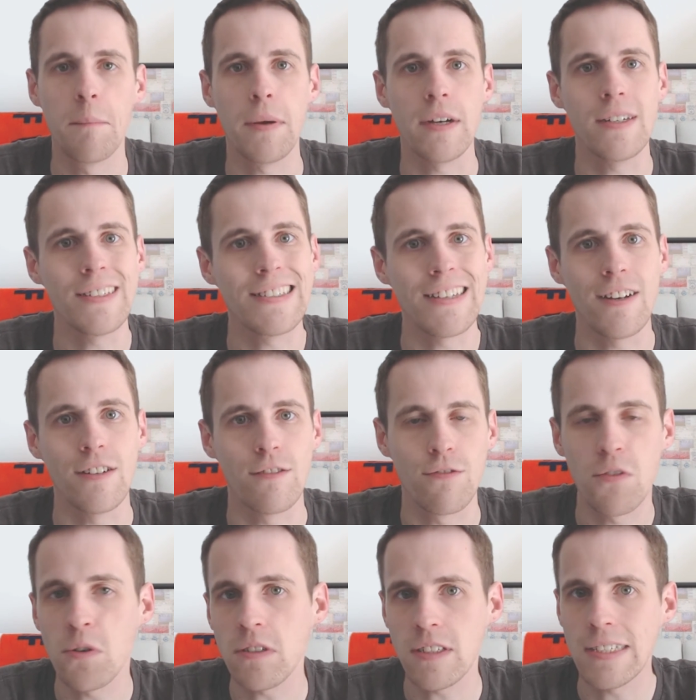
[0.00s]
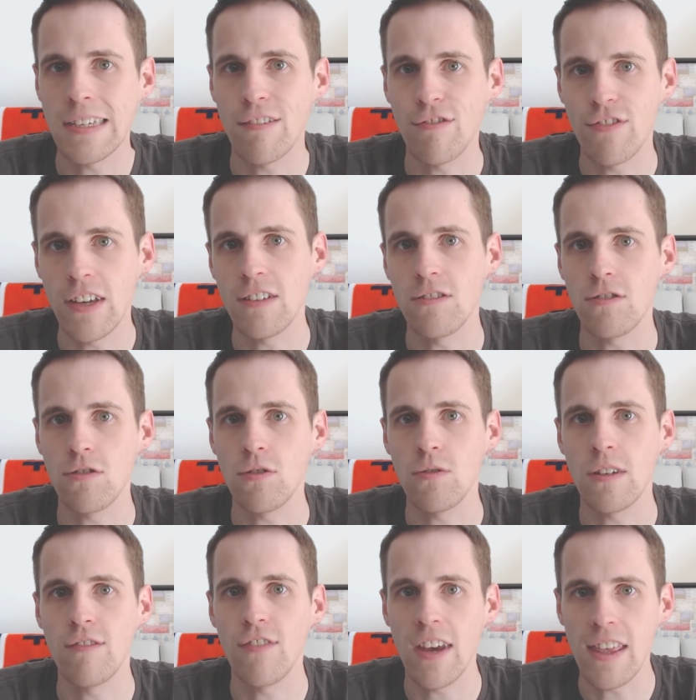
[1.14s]
Parasyte unfortunately fails to
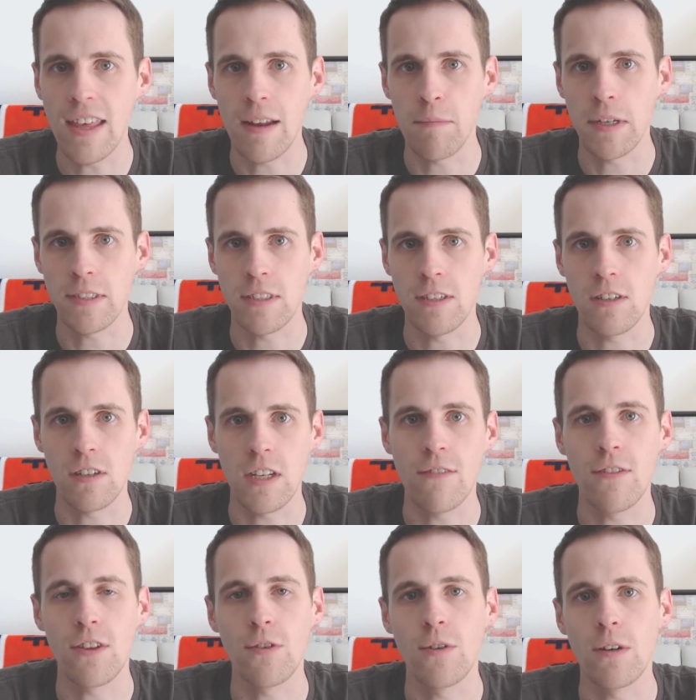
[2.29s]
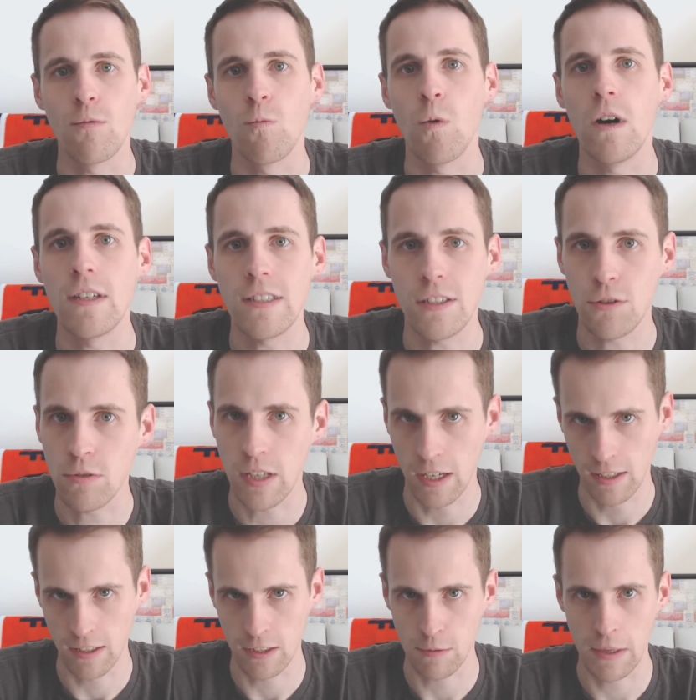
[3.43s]
convey that message even though it wants to
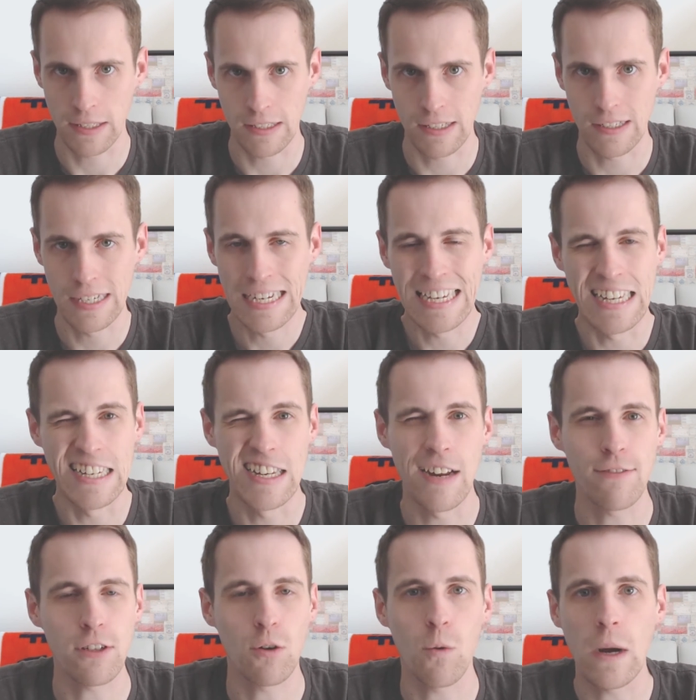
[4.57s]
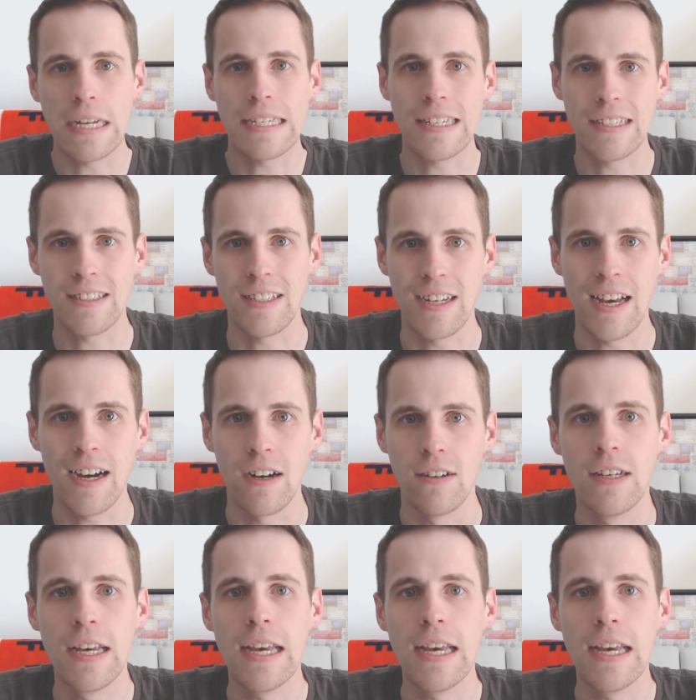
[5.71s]
tell its message. It never quite gets it out.